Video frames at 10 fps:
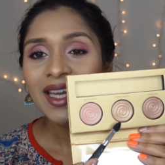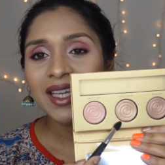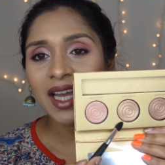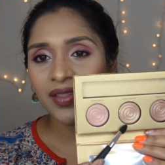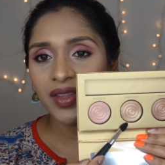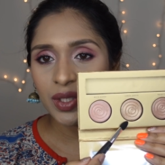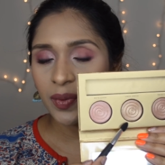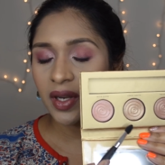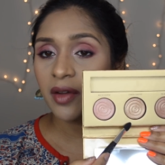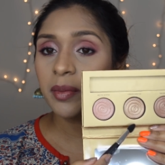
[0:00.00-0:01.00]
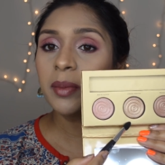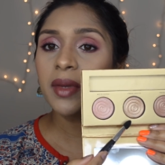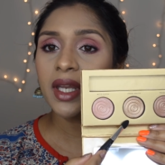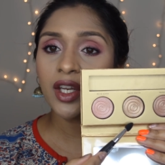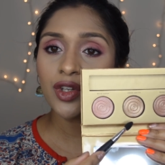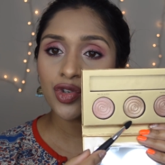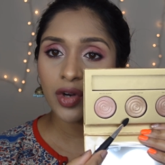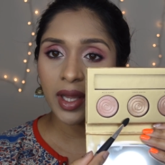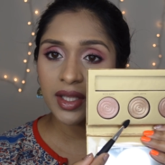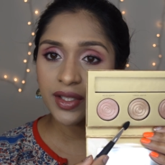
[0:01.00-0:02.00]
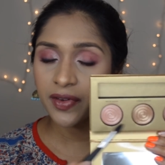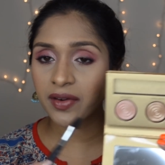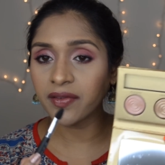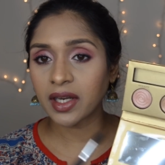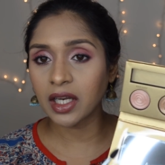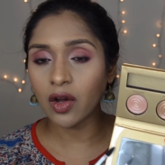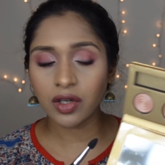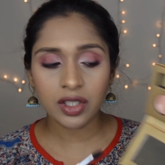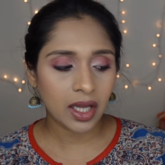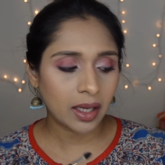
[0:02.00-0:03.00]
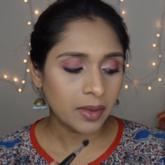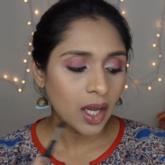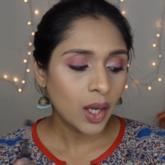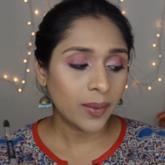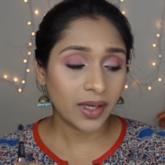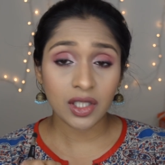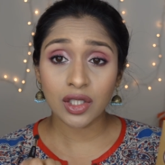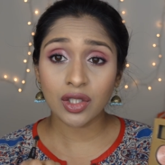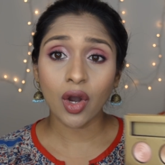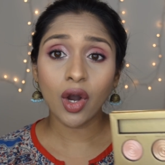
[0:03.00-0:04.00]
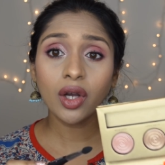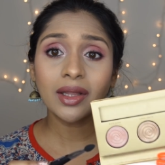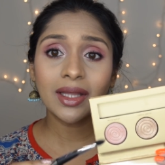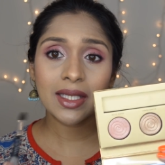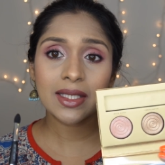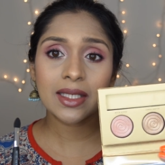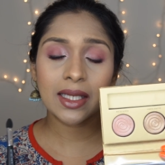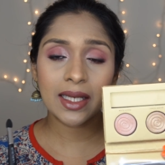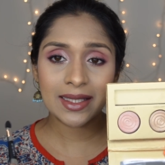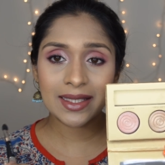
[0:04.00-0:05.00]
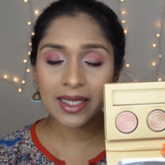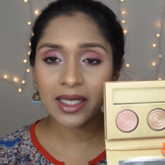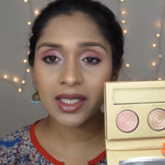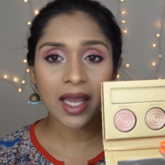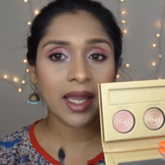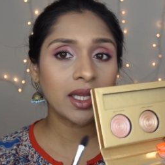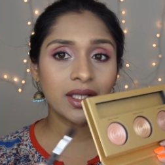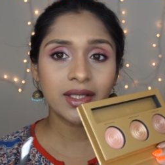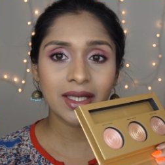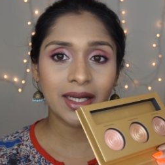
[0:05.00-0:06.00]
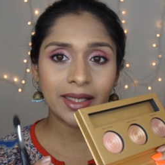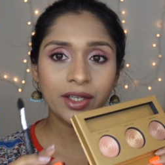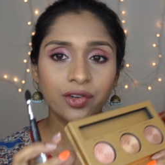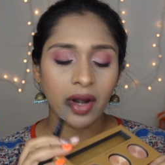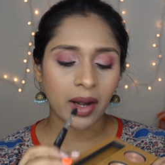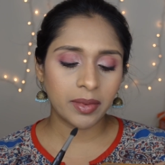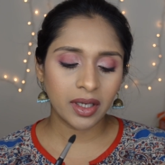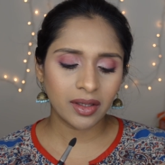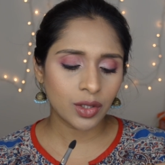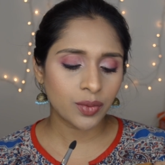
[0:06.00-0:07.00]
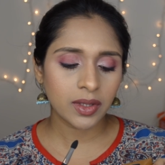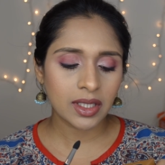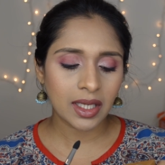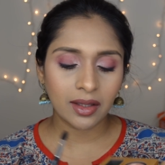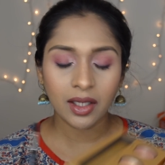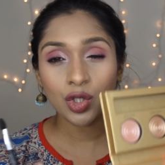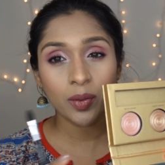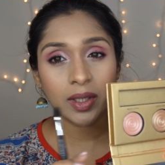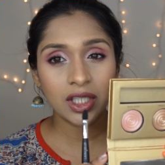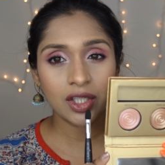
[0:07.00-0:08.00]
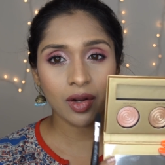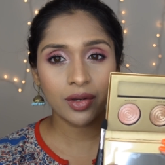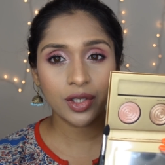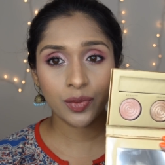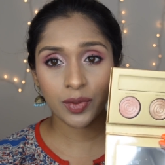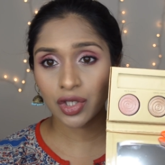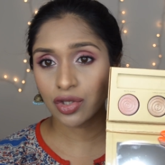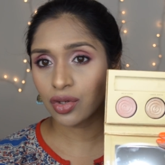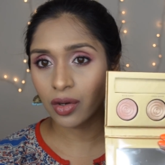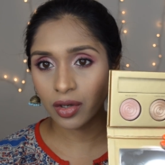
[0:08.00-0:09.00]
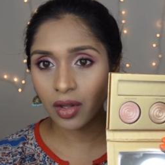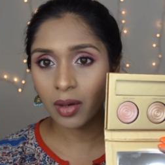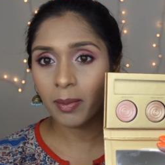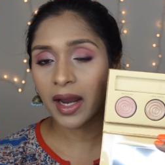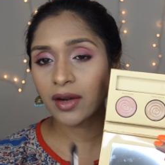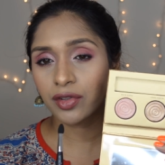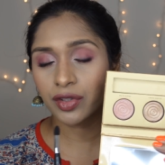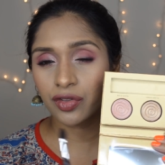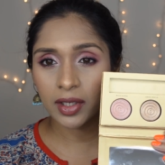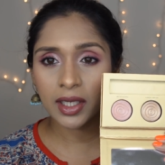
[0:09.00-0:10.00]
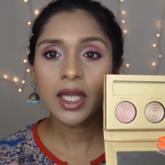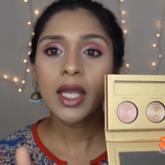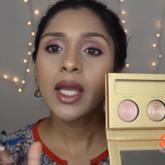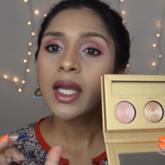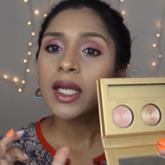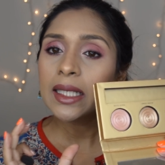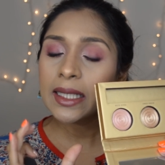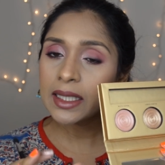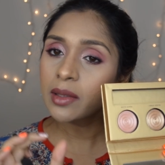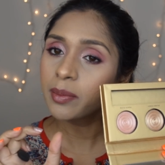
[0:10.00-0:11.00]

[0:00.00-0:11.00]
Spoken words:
Yeah, this one, I've been meaning to try this for a very long time. When I saw this in a set, I instantly grabbed it. This was, I think, $20, which is not at all bad for 3 little